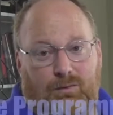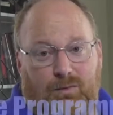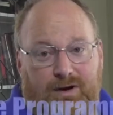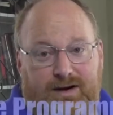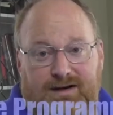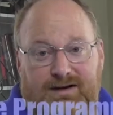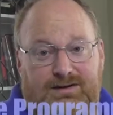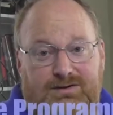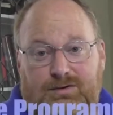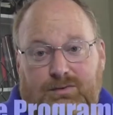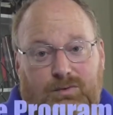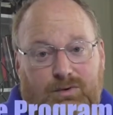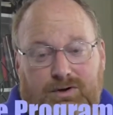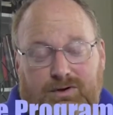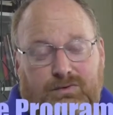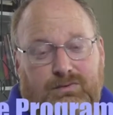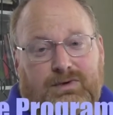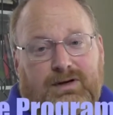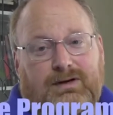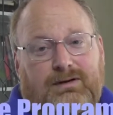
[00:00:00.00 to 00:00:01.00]
And what is it
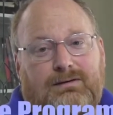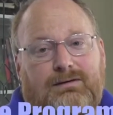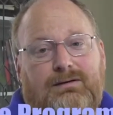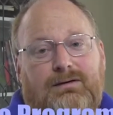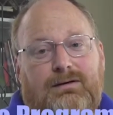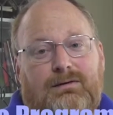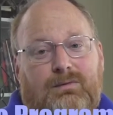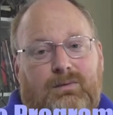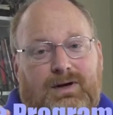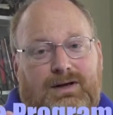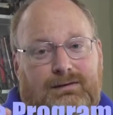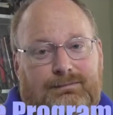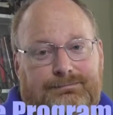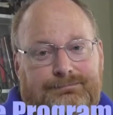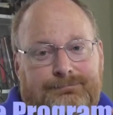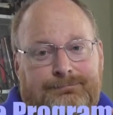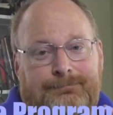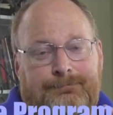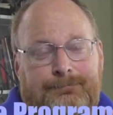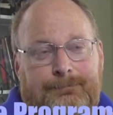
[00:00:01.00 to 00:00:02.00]
we're doing?
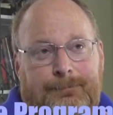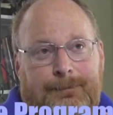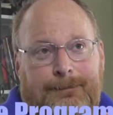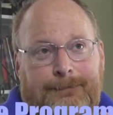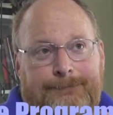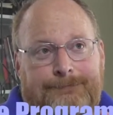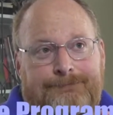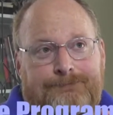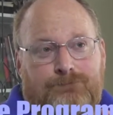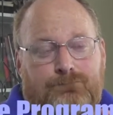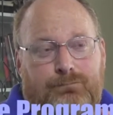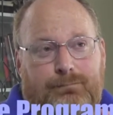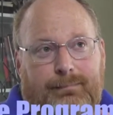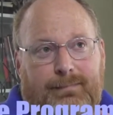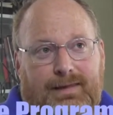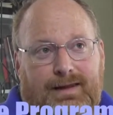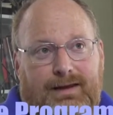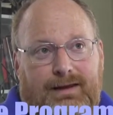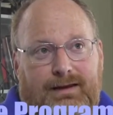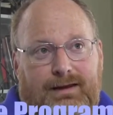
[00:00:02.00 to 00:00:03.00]
Well,
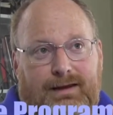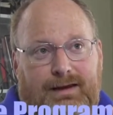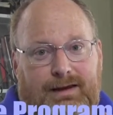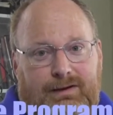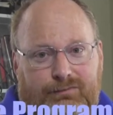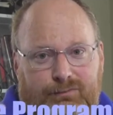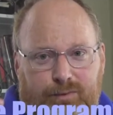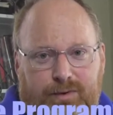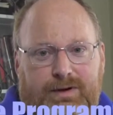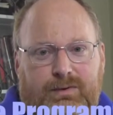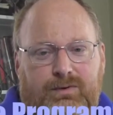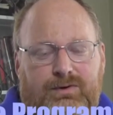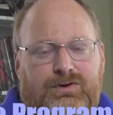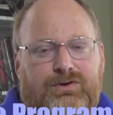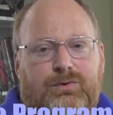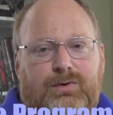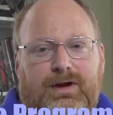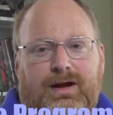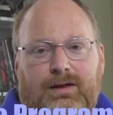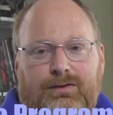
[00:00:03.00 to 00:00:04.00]
if we
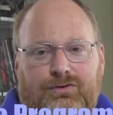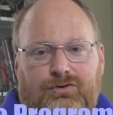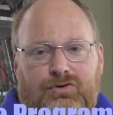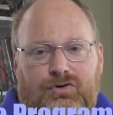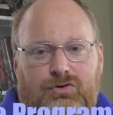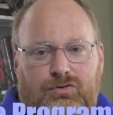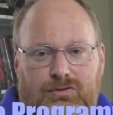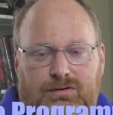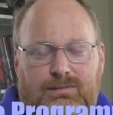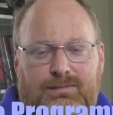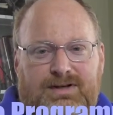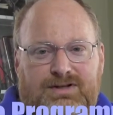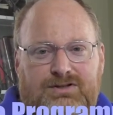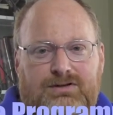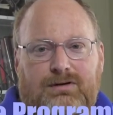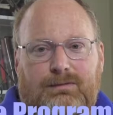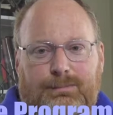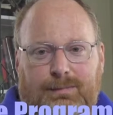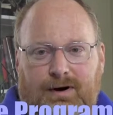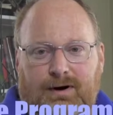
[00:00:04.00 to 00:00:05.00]
were doing a
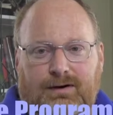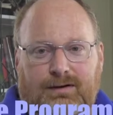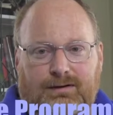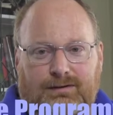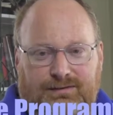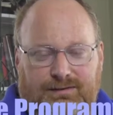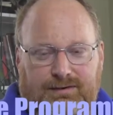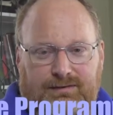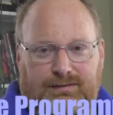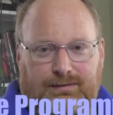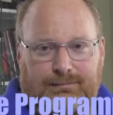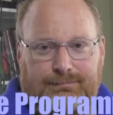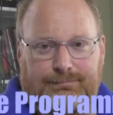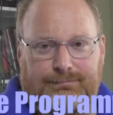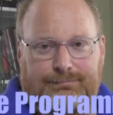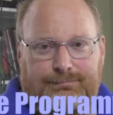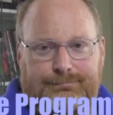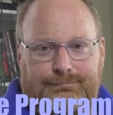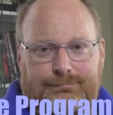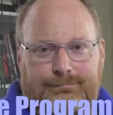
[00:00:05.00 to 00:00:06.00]
two-dimensional particle system,
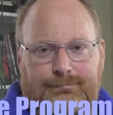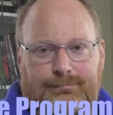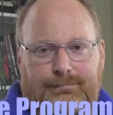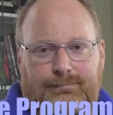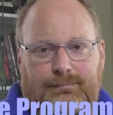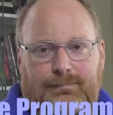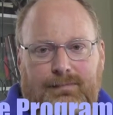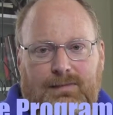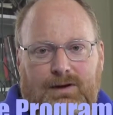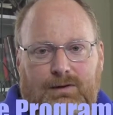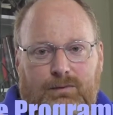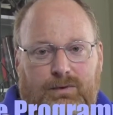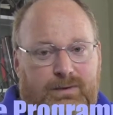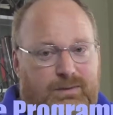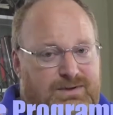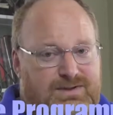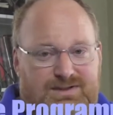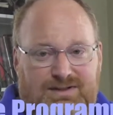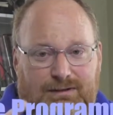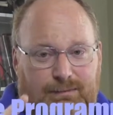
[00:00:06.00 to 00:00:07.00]

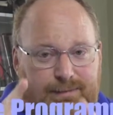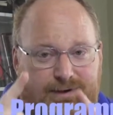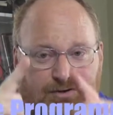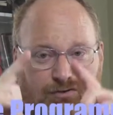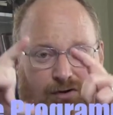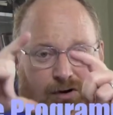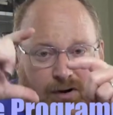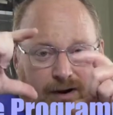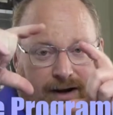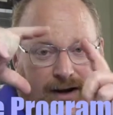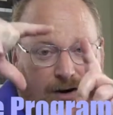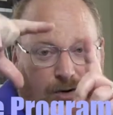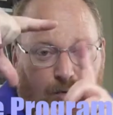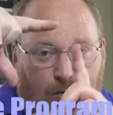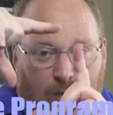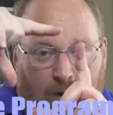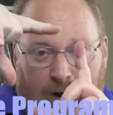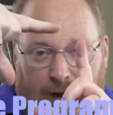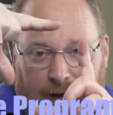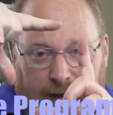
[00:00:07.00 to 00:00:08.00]
we would still be drawing a
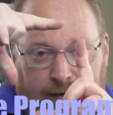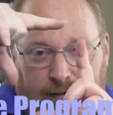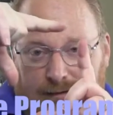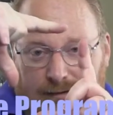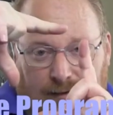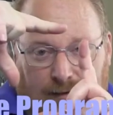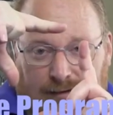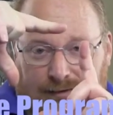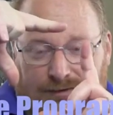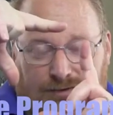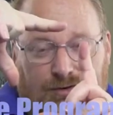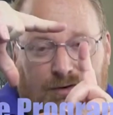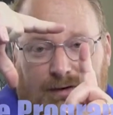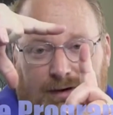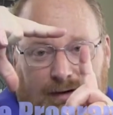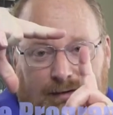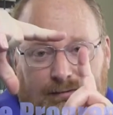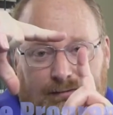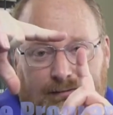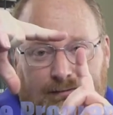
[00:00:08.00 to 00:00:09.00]
quad on the
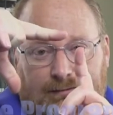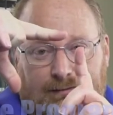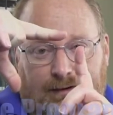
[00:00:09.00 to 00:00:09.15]
screen.